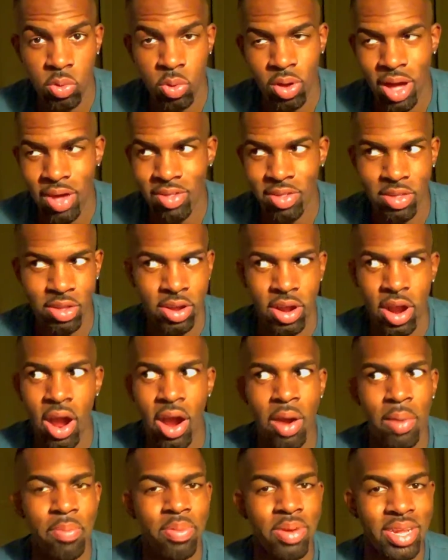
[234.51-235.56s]
well actually there
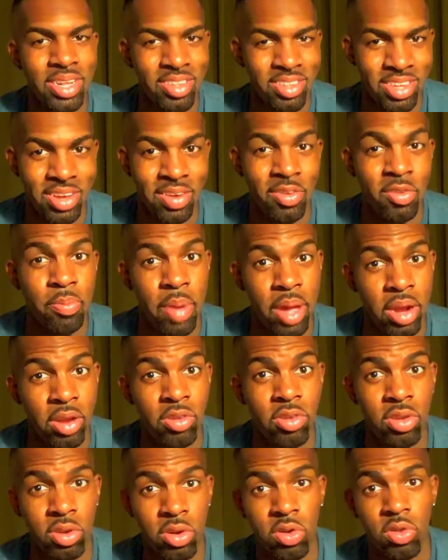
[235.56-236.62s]
are plenty of
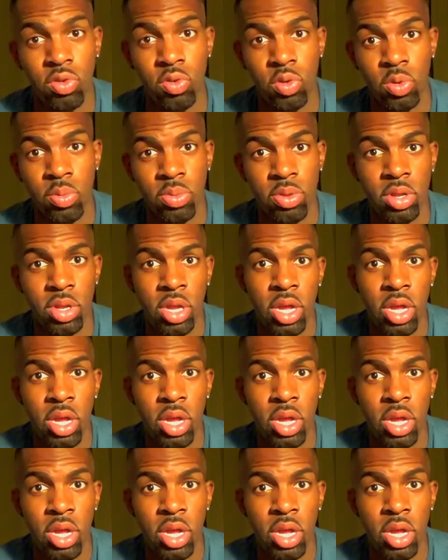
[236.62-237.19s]
Spanish learners groups,